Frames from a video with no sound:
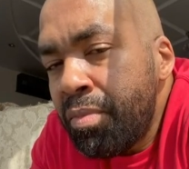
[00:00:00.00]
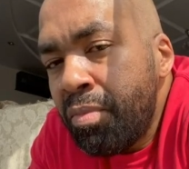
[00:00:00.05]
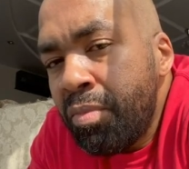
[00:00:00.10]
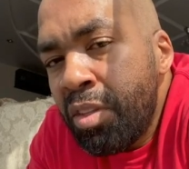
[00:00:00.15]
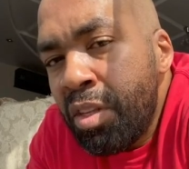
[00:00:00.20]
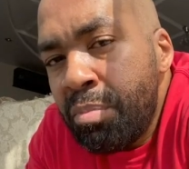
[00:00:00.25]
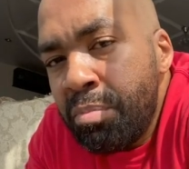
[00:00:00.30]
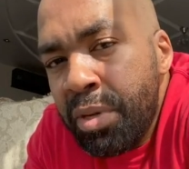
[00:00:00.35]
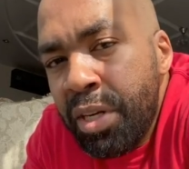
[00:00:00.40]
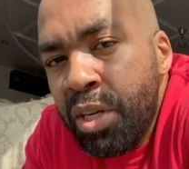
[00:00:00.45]

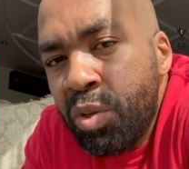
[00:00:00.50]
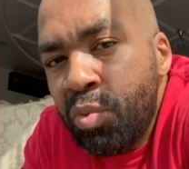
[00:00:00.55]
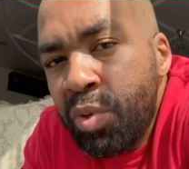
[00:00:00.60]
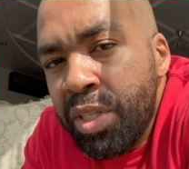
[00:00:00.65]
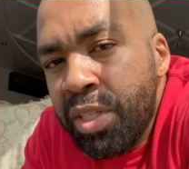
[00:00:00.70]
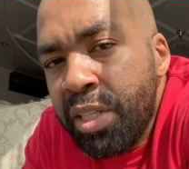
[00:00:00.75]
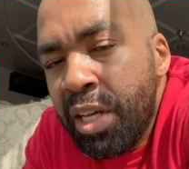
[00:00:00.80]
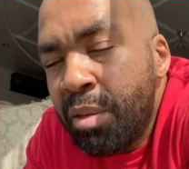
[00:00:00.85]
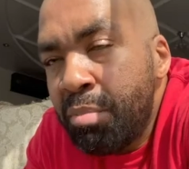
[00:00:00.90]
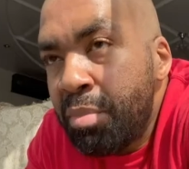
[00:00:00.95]
The minute we
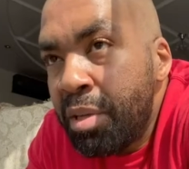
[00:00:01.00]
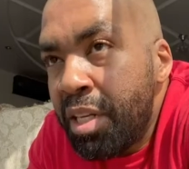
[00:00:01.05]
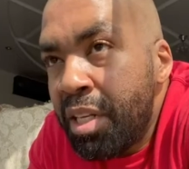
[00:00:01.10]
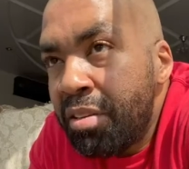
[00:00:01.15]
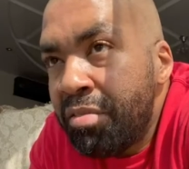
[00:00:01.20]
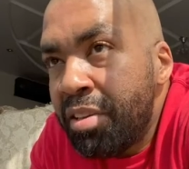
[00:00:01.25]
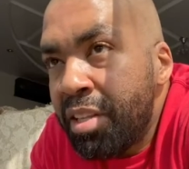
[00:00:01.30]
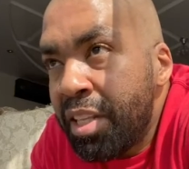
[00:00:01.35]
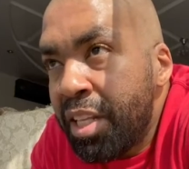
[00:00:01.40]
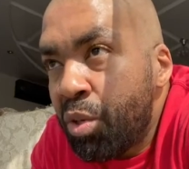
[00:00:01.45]
start
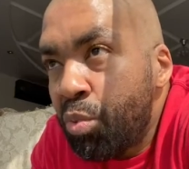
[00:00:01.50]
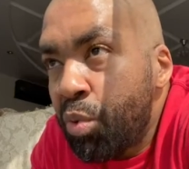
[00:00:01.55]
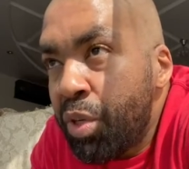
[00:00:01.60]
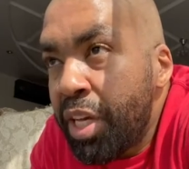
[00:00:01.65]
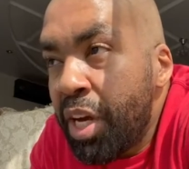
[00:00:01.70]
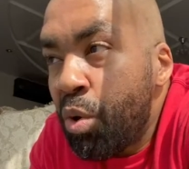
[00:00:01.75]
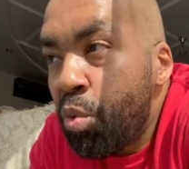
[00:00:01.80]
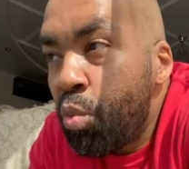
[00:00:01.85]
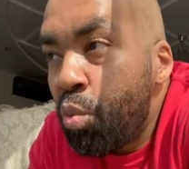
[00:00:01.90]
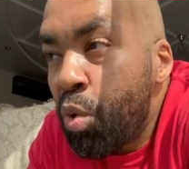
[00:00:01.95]
believing that we
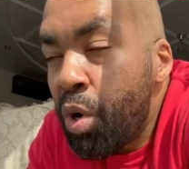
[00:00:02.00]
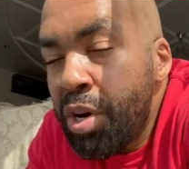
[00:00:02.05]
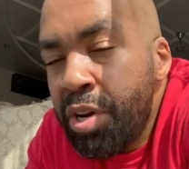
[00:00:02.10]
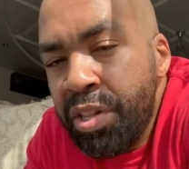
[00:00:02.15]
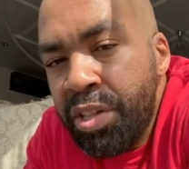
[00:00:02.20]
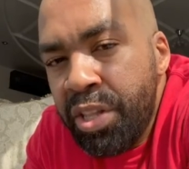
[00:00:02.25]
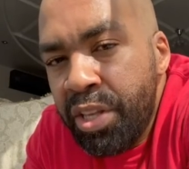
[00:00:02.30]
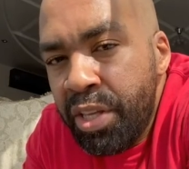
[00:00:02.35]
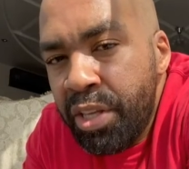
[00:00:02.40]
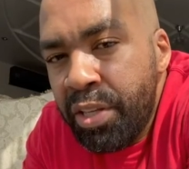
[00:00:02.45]
are
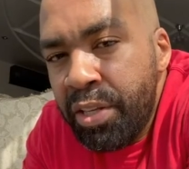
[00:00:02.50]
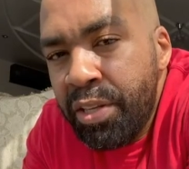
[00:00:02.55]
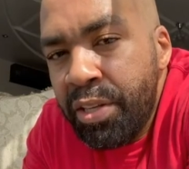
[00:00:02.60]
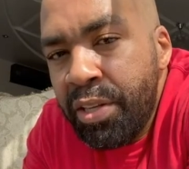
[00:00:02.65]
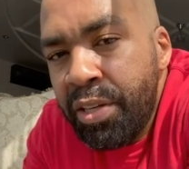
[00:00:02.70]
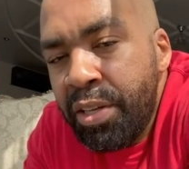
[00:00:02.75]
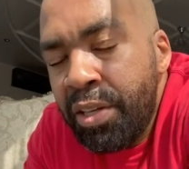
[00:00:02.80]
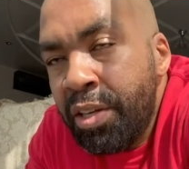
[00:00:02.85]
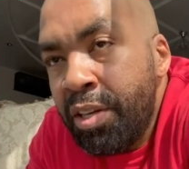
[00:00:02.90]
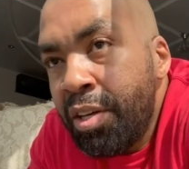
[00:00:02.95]
worthy
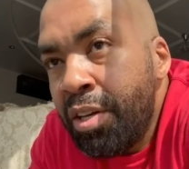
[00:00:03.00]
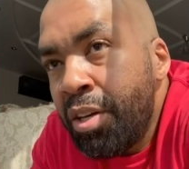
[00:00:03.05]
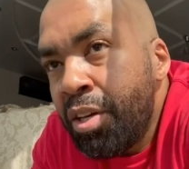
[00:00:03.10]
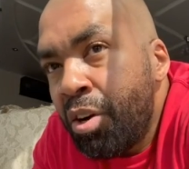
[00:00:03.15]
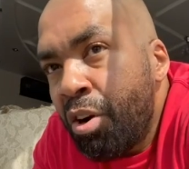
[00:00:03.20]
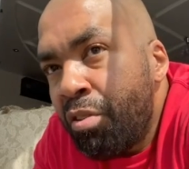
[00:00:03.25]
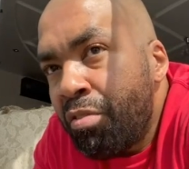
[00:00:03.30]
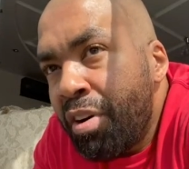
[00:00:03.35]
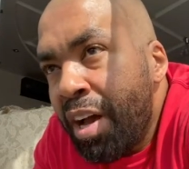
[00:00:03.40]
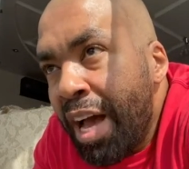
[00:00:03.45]

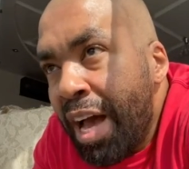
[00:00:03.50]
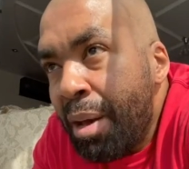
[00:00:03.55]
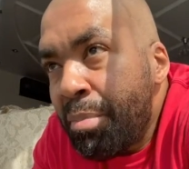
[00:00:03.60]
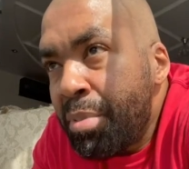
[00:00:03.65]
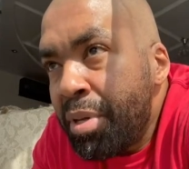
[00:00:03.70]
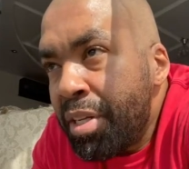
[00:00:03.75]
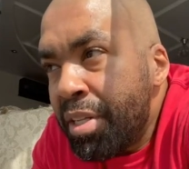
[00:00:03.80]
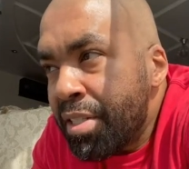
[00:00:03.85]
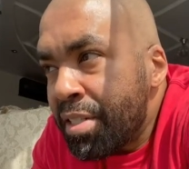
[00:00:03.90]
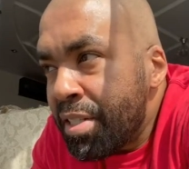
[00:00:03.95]
of
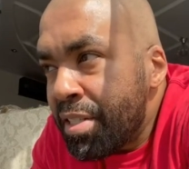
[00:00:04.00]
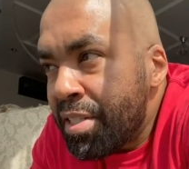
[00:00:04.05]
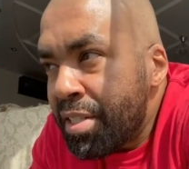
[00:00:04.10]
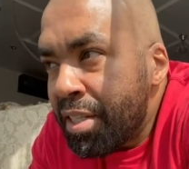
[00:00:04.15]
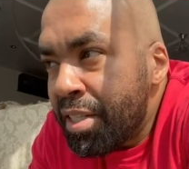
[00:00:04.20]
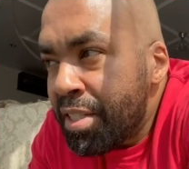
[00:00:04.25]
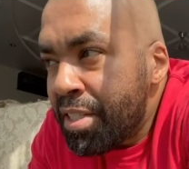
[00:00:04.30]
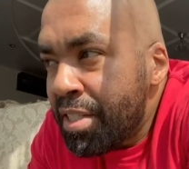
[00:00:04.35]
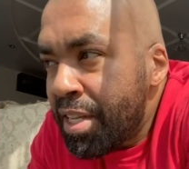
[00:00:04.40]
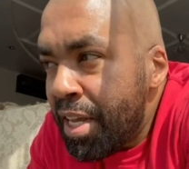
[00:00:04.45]
happiness and
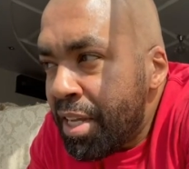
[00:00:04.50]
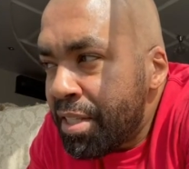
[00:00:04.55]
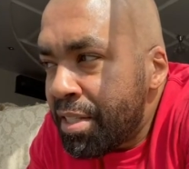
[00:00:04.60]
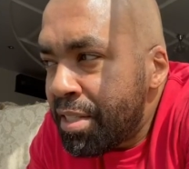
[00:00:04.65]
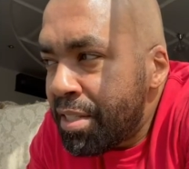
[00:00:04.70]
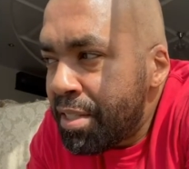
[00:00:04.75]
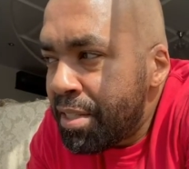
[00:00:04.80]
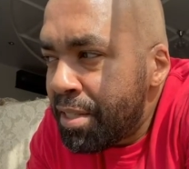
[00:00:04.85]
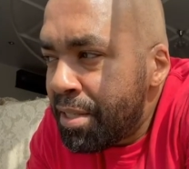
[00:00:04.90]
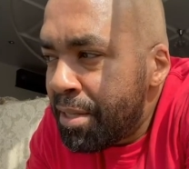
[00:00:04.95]

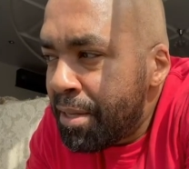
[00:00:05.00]
success